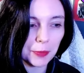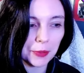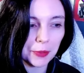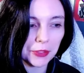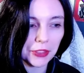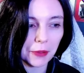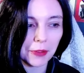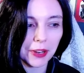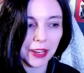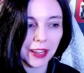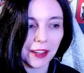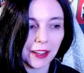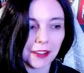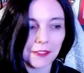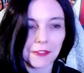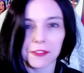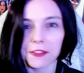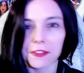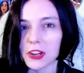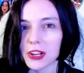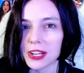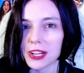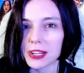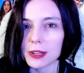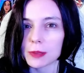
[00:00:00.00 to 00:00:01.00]
but then we got
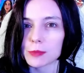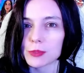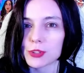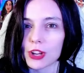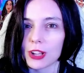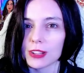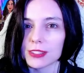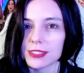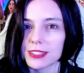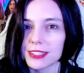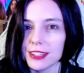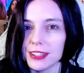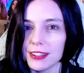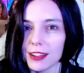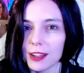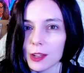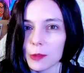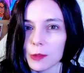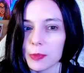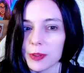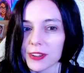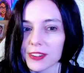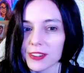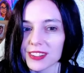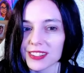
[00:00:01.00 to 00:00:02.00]
random John Cena
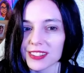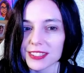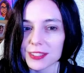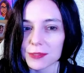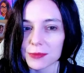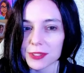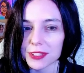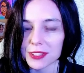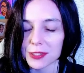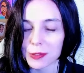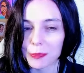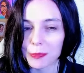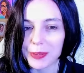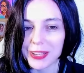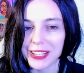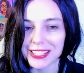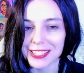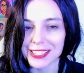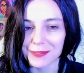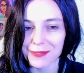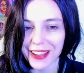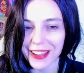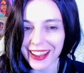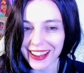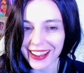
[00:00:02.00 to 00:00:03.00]
appearance with some
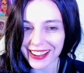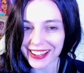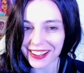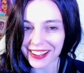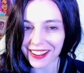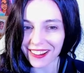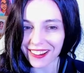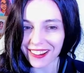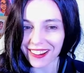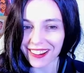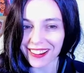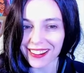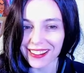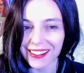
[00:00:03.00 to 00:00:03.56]
Peacemaker.